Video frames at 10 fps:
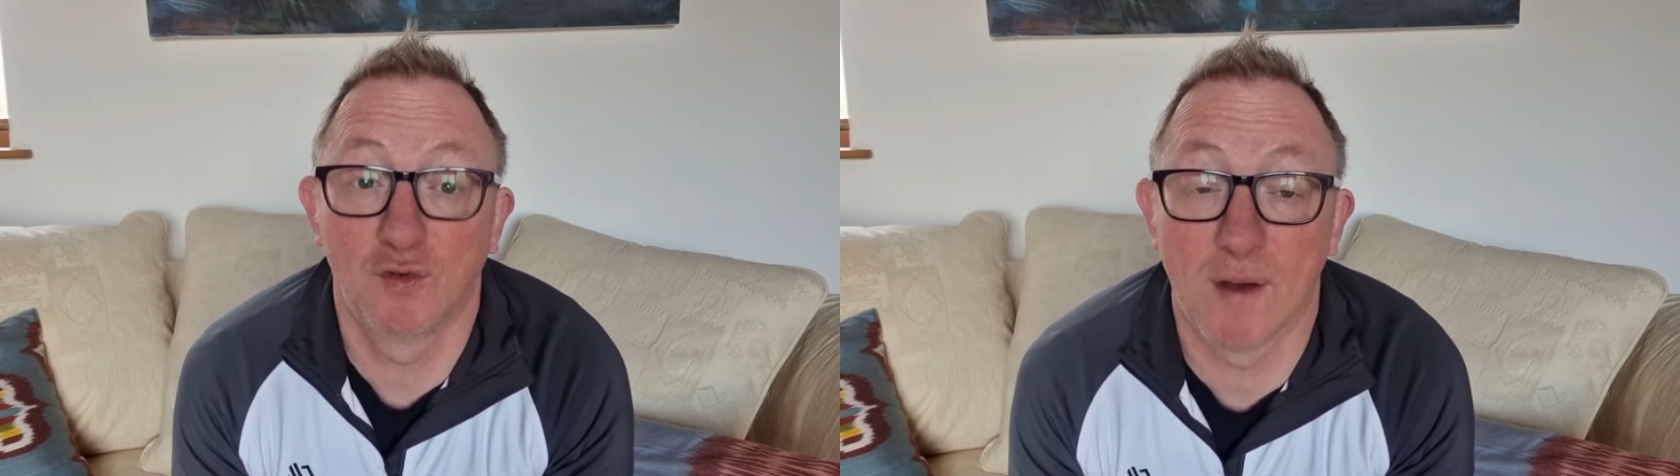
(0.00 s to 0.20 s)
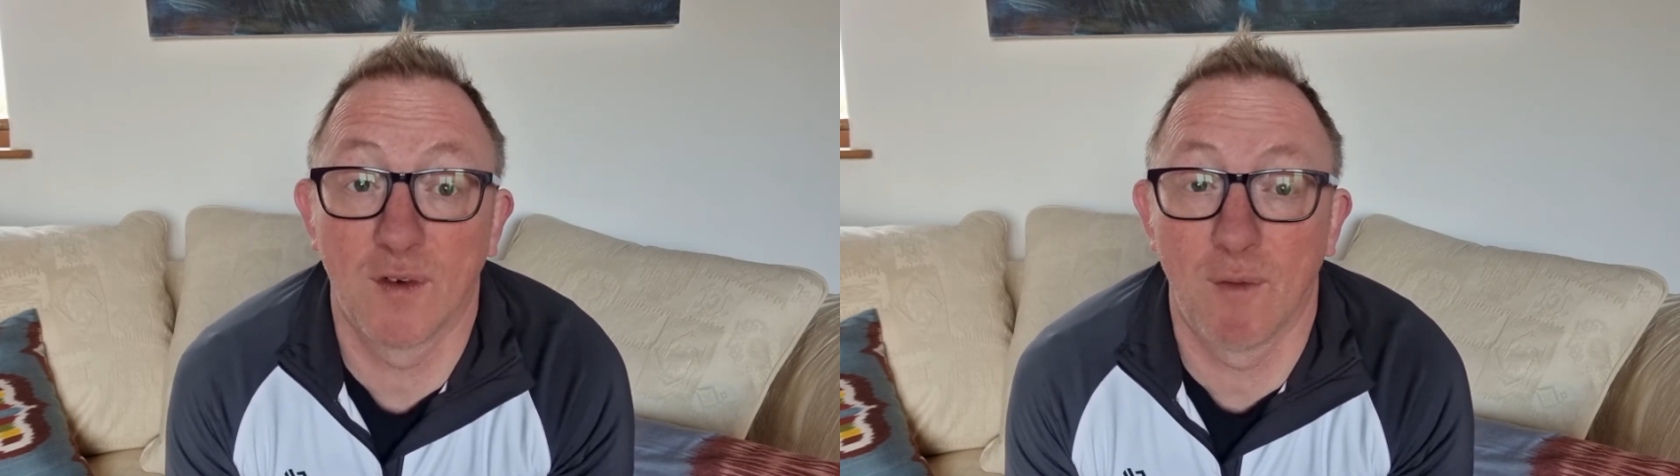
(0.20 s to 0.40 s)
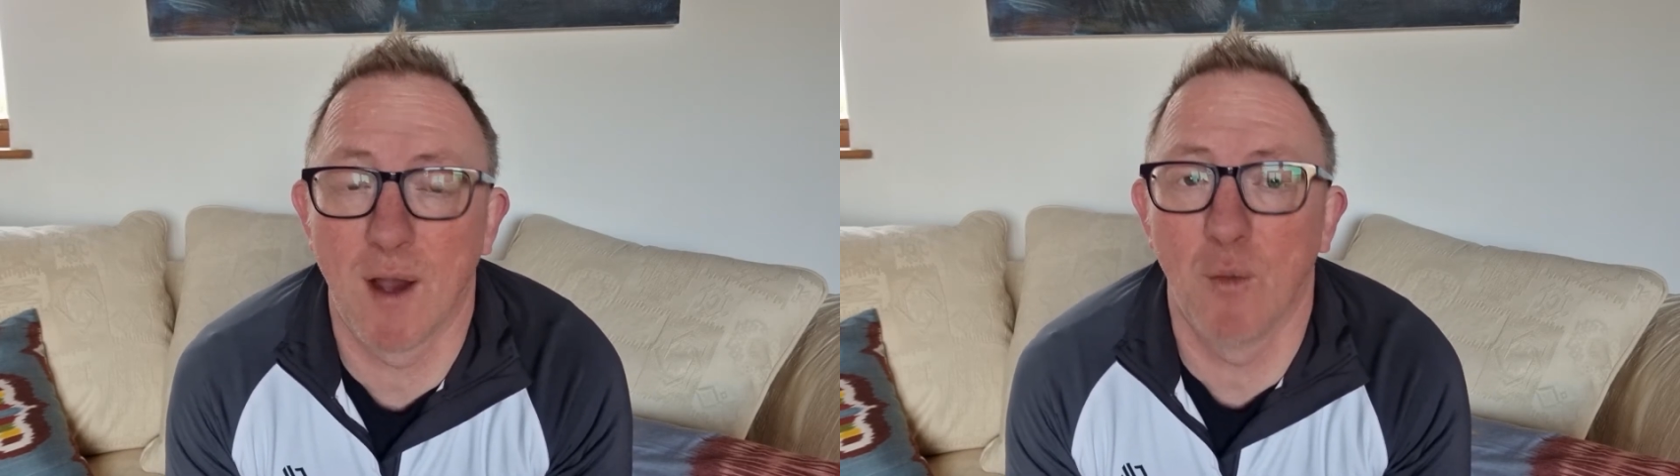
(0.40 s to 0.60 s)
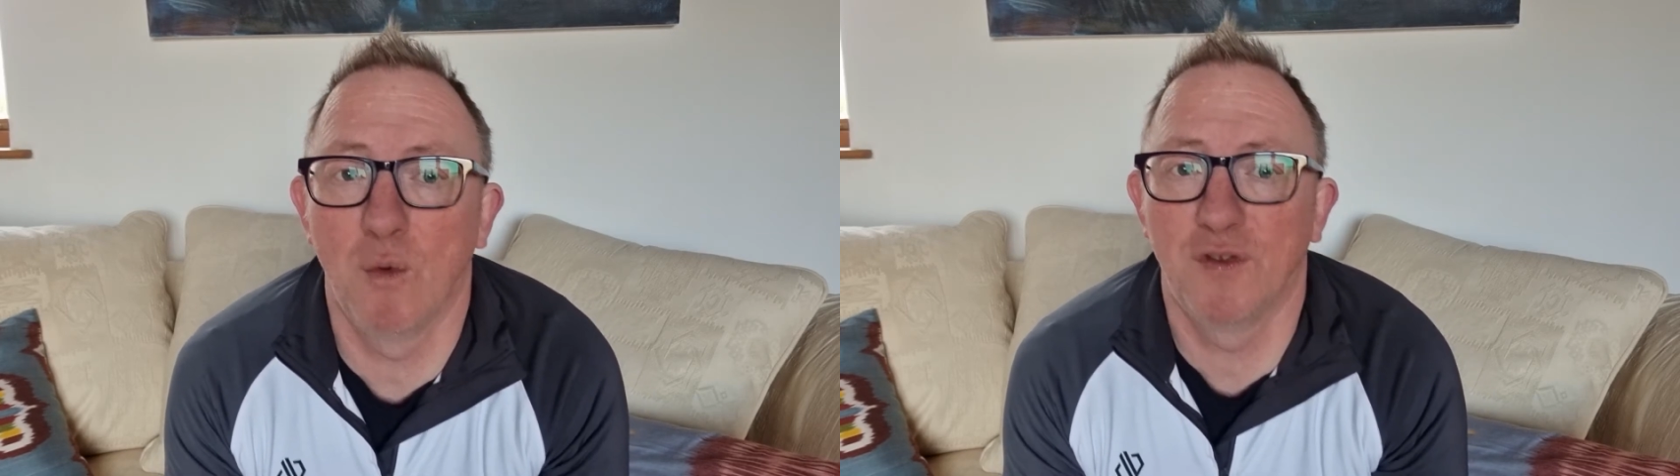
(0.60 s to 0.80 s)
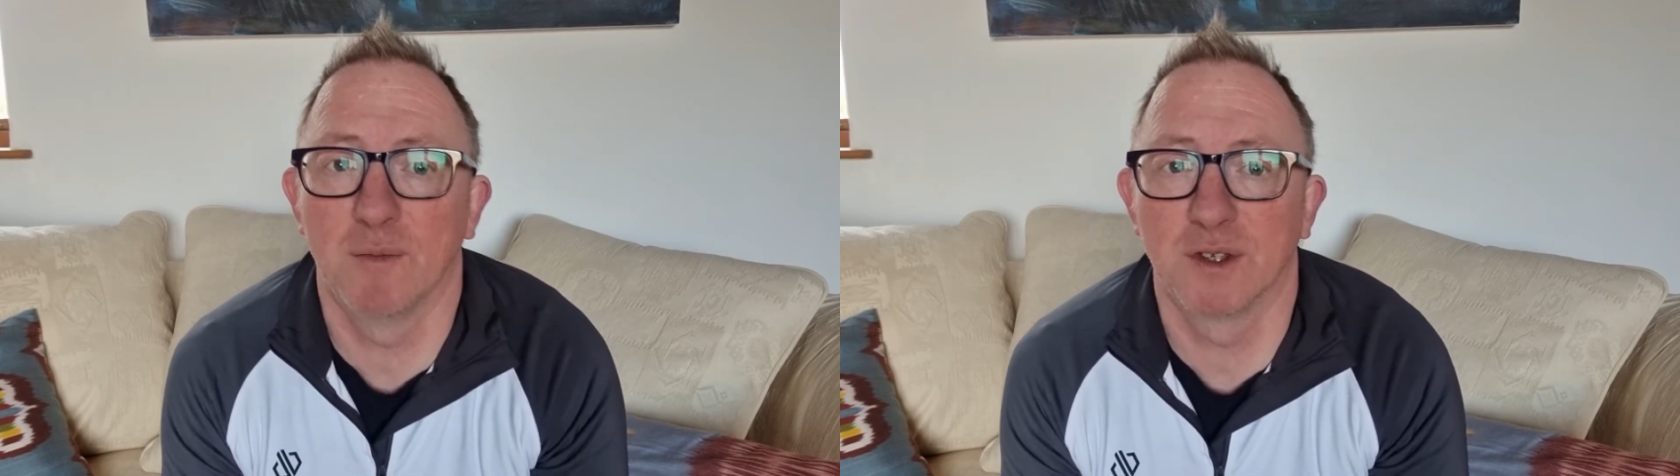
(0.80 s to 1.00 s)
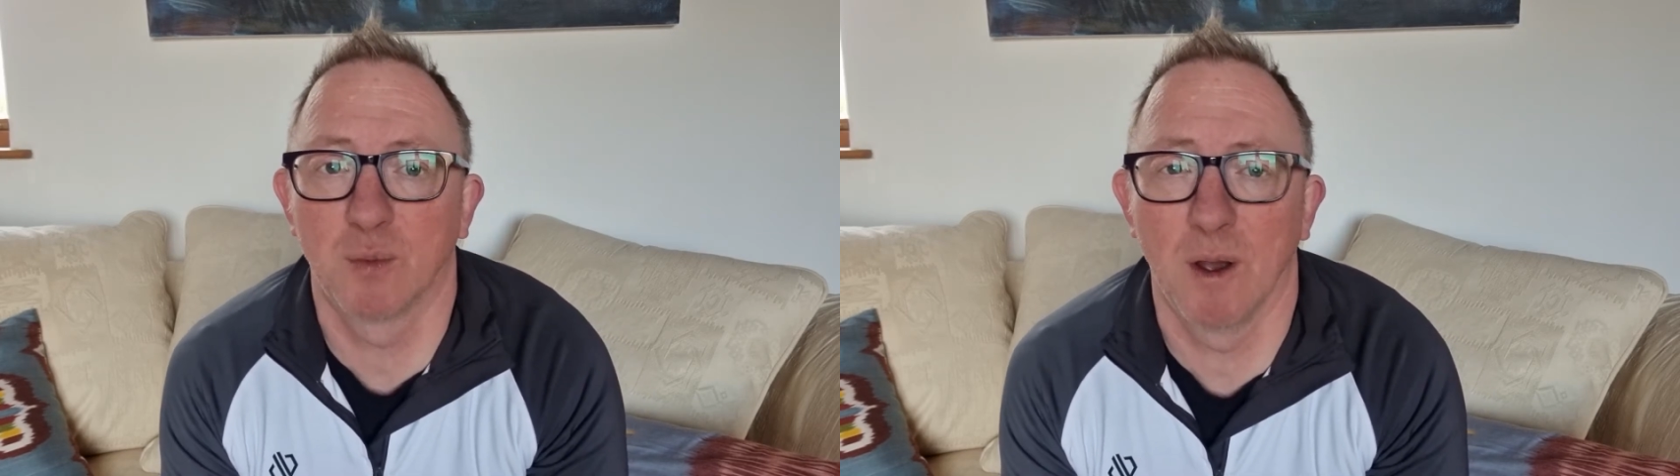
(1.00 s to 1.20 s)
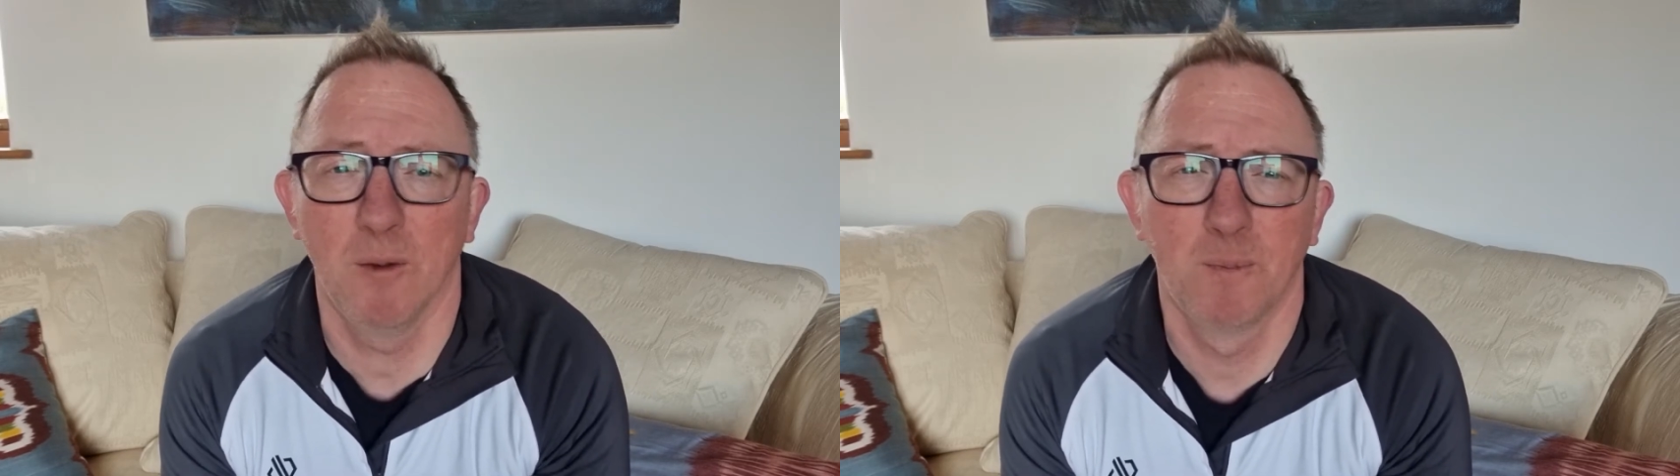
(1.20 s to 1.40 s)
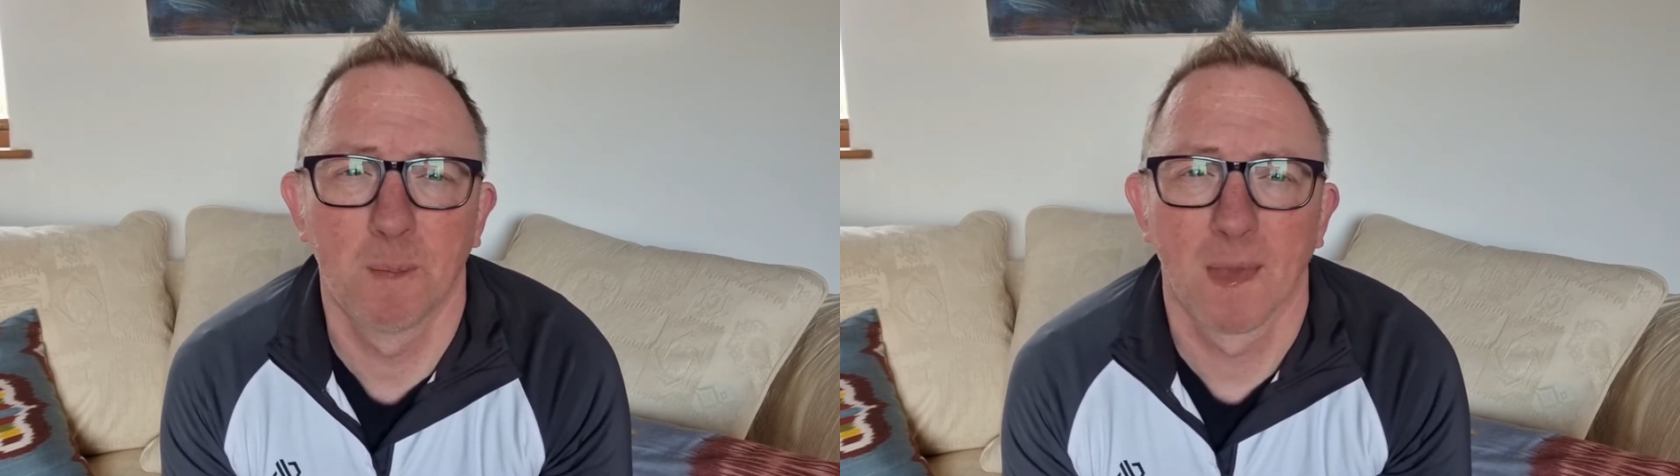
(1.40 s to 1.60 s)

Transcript: traveled around with them as well.